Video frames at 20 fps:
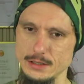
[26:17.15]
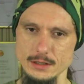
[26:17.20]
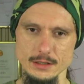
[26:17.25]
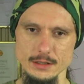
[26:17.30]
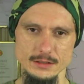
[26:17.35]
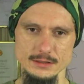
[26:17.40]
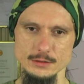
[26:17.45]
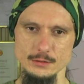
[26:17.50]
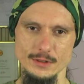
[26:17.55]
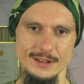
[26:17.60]

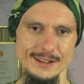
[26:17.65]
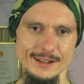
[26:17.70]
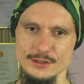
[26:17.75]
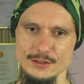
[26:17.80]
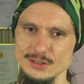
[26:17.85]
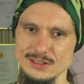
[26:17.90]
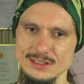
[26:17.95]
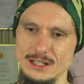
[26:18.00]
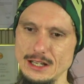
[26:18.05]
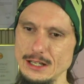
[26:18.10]
And so then I
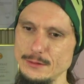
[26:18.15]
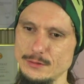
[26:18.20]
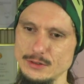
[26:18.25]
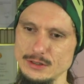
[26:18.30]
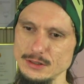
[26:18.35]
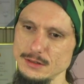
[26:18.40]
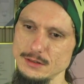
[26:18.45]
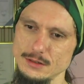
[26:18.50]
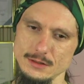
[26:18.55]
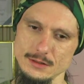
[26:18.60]
just caved
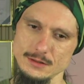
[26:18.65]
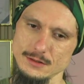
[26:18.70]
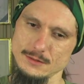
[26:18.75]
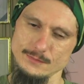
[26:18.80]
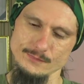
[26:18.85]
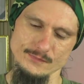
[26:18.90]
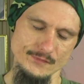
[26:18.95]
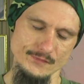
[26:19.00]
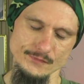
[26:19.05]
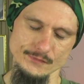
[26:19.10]
in and
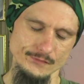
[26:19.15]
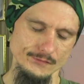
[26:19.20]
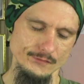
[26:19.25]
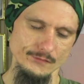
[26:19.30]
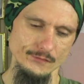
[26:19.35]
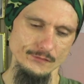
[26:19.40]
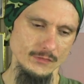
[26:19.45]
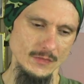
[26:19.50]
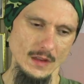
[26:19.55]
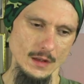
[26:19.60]

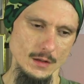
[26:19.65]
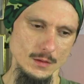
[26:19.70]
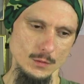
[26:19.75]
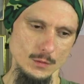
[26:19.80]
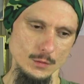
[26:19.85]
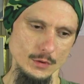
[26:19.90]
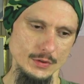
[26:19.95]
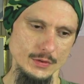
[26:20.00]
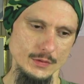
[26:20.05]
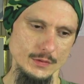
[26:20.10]

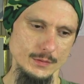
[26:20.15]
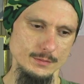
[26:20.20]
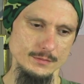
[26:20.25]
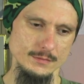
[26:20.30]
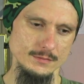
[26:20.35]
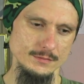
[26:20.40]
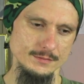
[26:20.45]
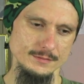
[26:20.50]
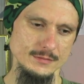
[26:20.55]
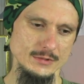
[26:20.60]
watched
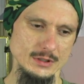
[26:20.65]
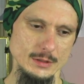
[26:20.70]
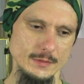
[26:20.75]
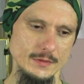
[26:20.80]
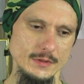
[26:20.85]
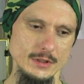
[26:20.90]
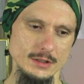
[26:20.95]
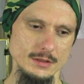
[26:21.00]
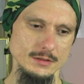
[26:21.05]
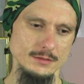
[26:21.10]
some
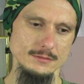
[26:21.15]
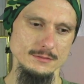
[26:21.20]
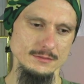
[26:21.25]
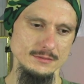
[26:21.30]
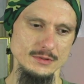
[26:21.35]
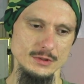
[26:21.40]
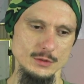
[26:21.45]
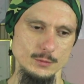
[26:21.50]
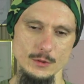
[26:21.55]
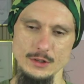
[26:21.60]
fucking
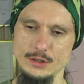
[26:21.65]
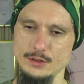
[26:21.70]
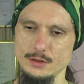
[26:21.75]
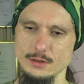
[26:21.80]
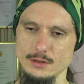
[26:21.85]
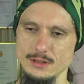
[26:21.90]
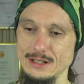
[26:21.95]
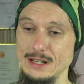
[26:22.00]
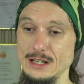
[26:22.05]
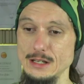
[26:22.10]

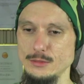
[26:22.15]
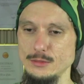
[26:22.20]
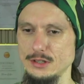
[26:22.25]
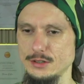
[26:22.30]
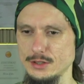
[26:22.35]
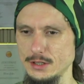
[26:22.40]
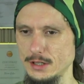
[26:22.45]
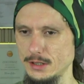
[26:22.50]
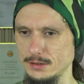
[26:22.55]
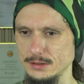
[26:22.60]
Twitch gaming
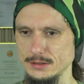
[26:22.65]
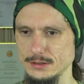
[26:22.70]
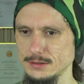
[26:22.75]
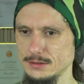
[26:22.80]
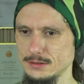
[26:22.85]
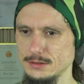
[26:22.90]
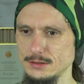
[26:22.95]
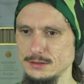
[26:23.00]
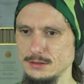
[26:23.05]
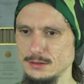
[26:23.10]
channels.
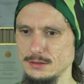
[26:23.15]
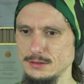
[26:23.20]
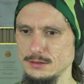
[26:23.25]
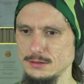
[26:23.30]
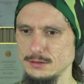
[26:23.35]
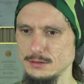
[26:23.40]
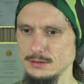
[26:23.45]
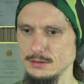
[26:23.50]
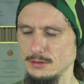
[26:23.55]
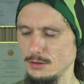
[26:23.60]

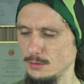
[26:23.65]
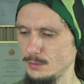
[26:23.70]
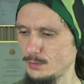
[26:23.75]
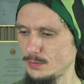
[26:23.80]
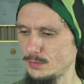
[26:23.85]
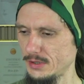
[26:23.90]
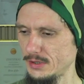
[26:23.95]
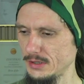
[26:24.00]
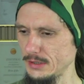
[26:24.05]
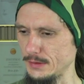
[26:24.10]

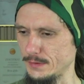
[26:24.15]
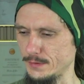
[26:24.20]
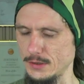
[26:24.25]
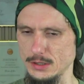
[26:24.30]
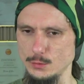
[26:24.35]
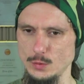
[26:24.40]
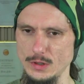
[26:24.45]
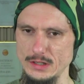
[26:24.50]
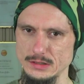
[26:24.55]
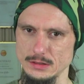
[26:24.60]
Complete
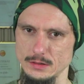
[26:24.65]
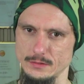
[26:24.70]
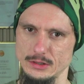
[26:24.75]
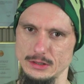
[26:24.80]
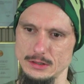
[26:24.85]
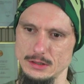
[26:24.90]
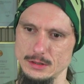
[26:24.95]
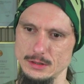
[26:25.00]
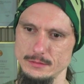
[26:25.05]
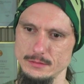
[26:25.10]
fucking waste of
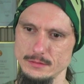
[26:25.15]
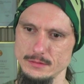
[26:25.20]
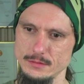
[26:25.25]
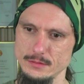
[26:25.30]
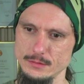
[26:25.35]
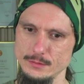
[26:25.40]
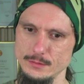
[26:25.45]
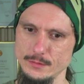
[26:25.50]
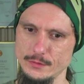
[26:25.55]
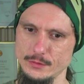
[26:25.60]
time.
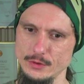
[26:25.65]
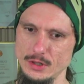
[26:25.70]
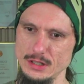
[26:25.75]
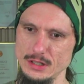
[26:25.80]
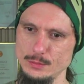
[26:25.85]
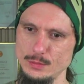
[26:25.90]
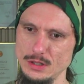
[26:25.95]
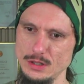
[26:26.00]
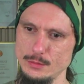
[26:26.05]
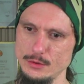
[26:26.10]

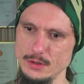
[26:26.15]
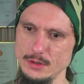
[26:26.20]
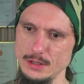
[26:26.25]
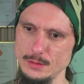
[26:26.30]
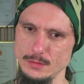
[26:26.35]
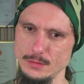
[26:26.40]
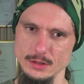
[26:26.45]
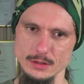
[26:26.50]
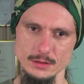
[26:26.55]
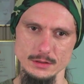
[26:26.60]
Fried my
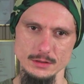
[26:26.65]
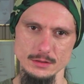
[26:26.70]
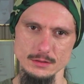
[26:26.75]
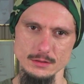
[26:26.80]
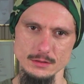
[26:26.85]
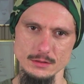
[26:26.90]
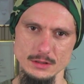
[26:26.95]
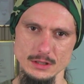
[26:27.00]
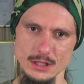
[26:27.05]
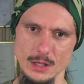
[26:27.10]
brain, man.
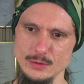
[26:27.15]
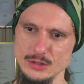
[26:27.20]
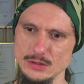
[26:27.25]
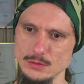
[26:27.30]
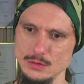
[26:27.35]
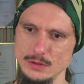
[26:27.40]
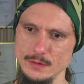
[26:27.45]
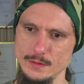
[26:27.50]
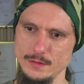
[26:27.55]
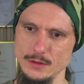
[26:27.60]

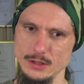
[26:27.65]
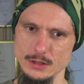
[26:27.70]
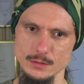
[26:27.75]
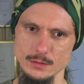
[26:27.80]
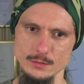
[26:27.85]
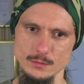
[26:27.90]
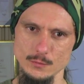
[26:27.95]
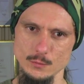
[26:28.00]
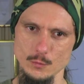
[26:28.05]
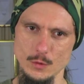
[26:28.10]
Absolutely fucking
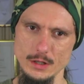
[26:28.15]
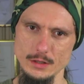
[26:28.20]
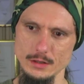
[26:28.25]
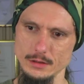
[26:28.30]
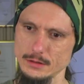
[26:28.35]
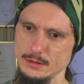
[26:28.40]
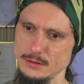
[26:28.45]
wild.